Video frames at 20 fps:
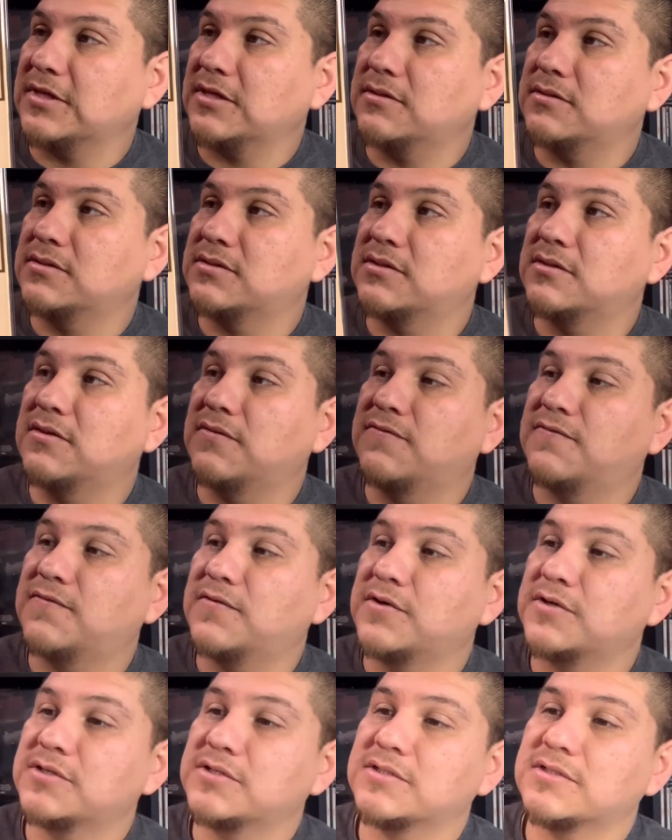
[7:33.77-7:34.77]
So the
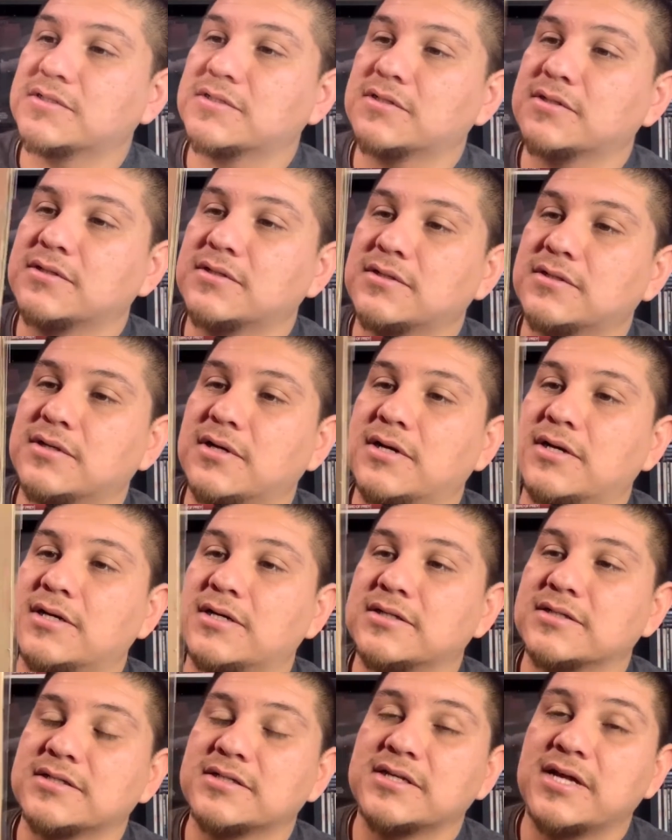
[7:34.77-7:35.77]
first
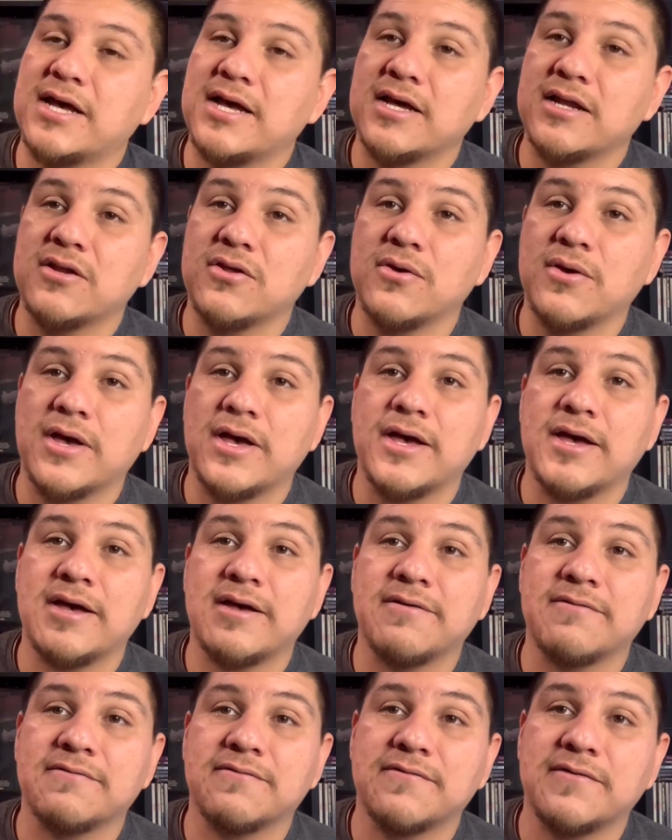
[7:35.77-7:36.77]
side, you
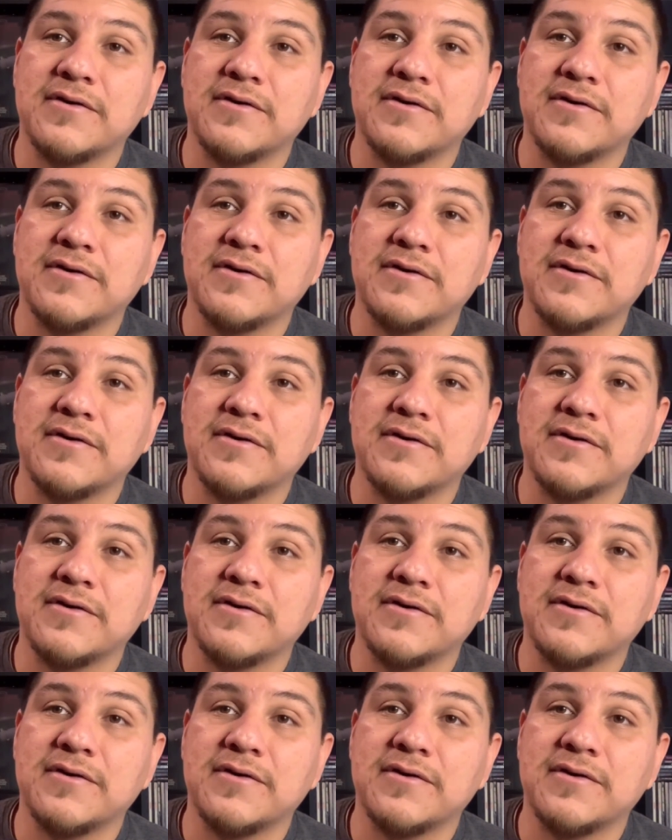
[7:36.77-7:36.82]
have